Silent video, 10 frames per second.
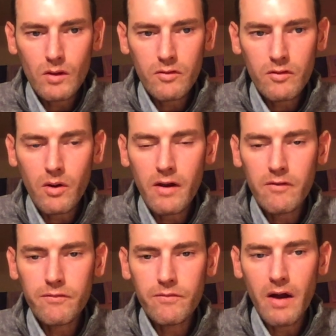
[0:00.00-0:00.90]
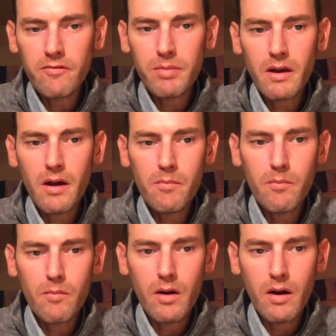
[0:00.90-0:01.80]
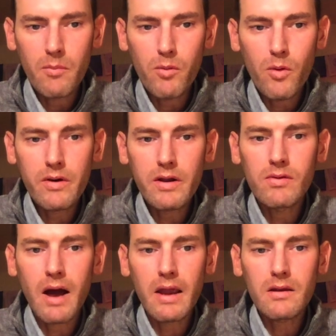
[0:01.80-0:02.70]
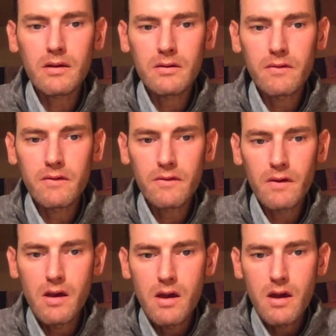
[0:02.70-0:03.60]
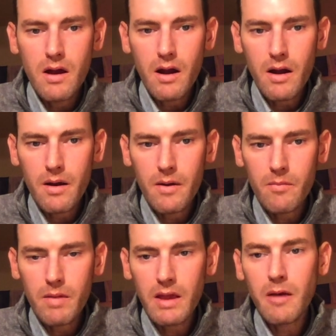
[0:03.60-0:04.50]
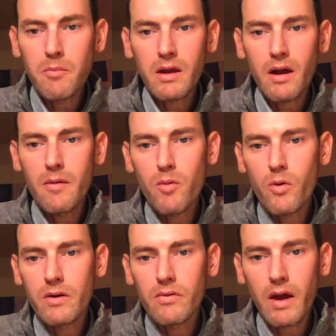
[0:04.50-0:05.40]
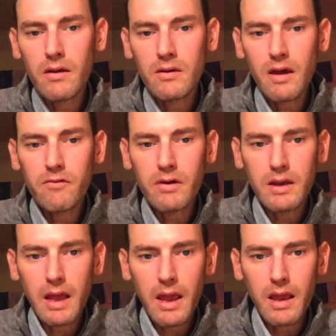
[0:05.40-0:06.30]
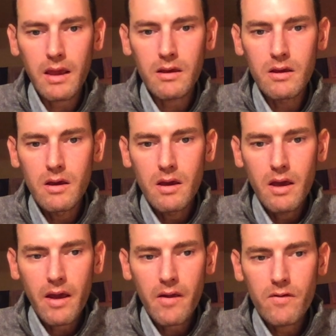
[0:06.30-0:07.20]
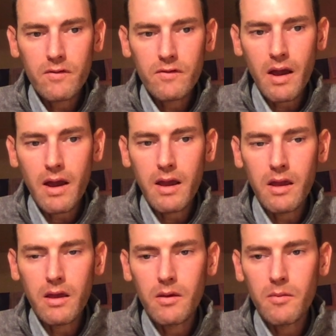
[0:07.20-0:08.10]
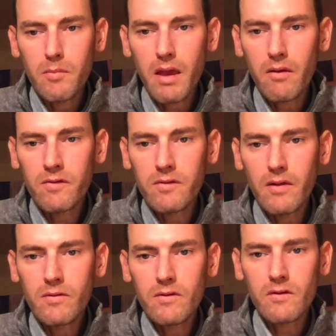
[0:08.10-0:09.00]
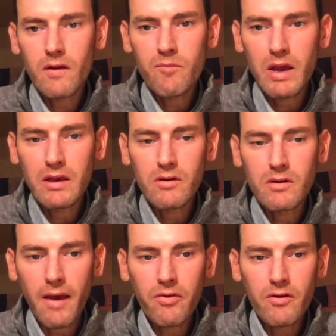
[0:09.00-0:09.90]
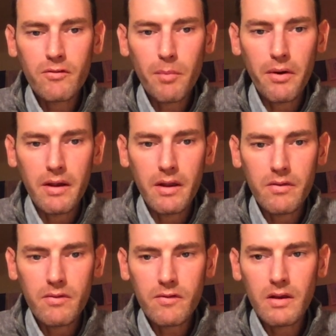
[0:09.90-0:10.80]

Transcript: So I've become a more enlightened, and I become more enlightened every day as I make sense of my near-death experience.